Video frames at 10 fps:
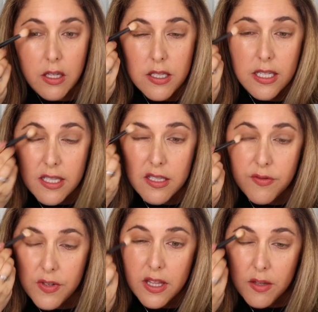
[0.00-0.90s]
Does it
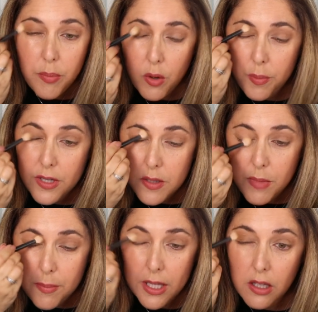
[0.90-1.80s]
defeat the purpose?
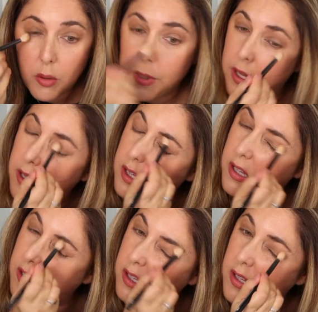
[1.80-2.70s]
Maybe a little bit.
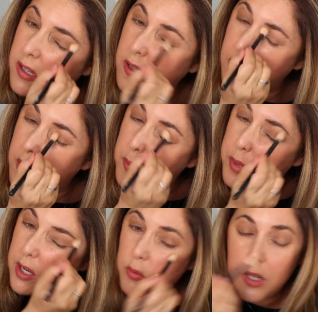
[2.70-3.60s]

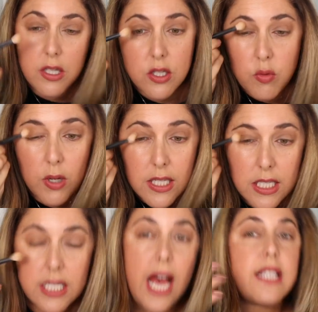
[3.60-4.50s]
But I really just wanted to
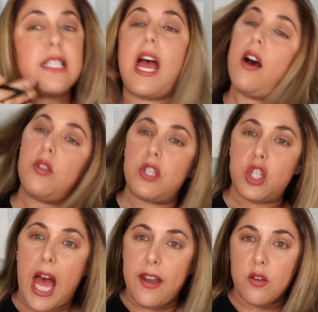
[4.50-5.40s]
test out the
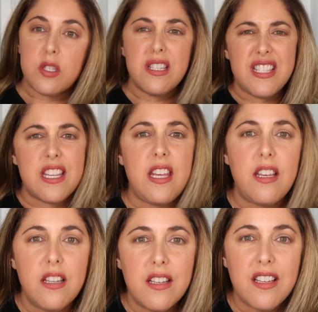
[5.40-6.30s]
shadows and
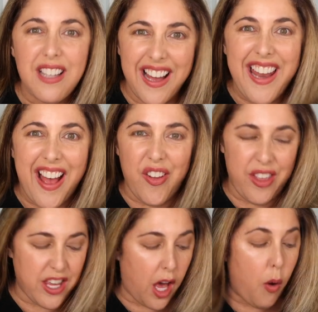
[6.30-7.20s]
see kind of how
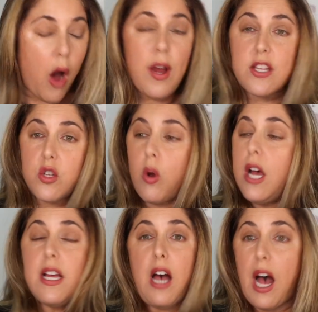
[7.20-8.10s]
they go. All right, so
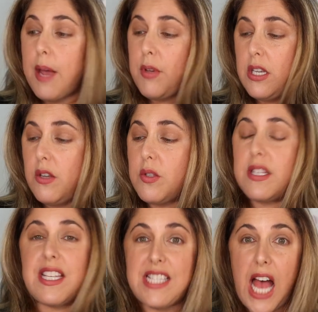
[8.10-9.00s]
I'm going to use
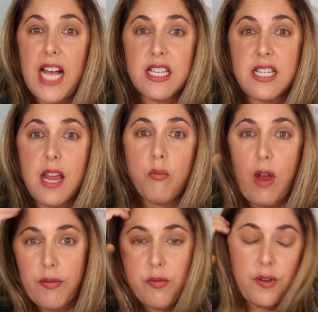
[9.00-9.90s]
the exact same
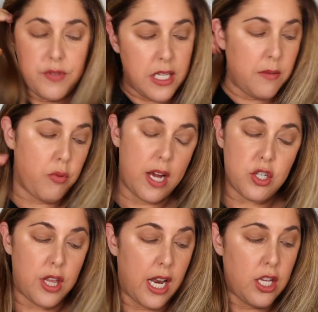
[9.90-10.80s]
Rephr 15
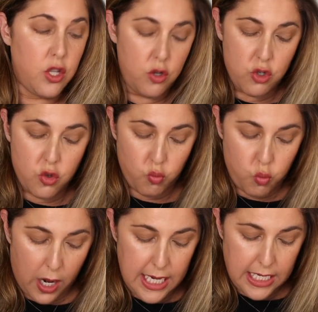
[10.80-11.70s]
brush that I used
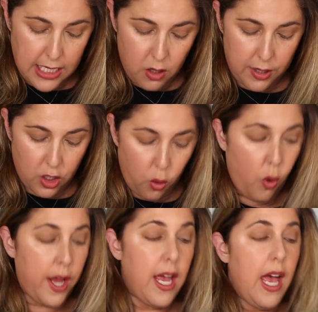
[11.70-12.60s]
right here in
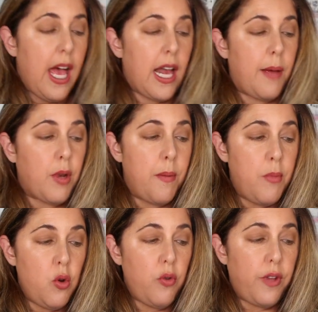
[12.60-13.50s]
Koi, and I'm going to
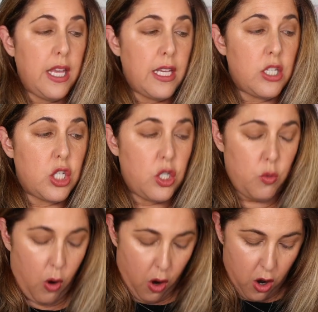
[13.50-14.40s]
move
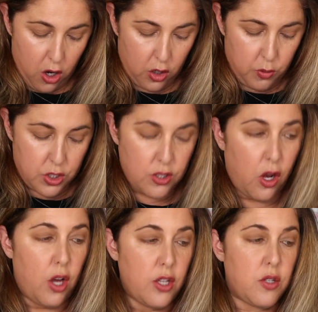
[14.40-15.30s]
into Arc, which is
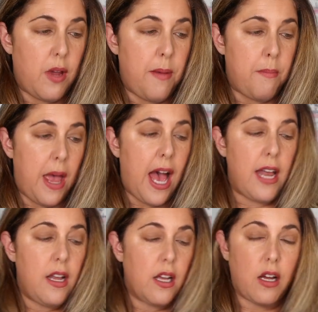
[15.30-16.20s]
also a
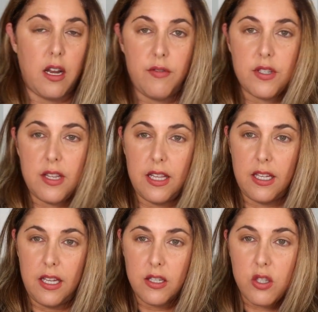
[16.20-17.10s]
matte, kind of a
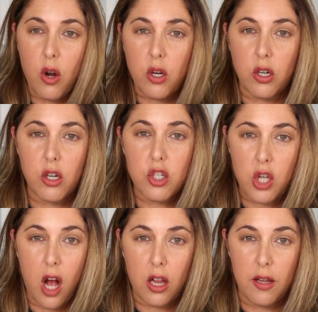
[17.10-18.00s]
slightly darker
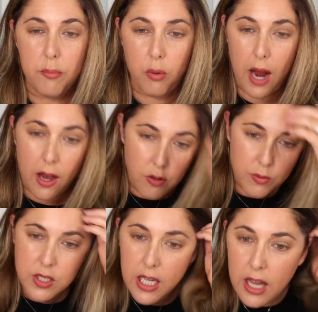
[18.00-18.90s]
chocolate brown,
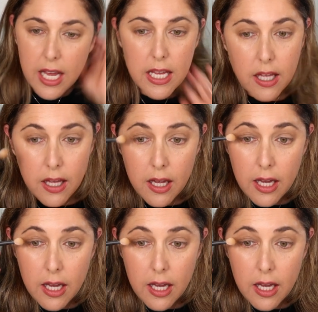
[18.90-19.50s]
which I like.